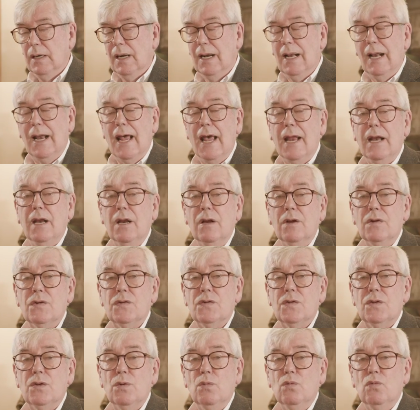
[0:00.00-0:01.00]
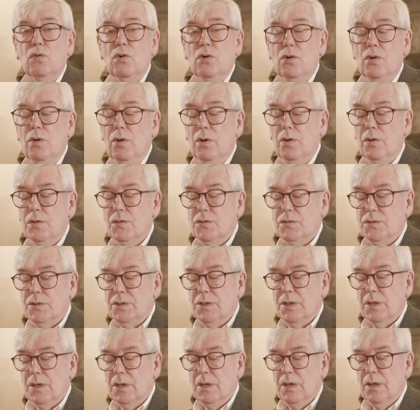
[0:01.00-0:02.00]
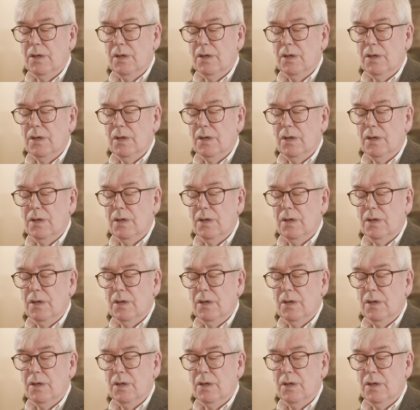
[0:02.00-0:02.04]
cleansed the wounds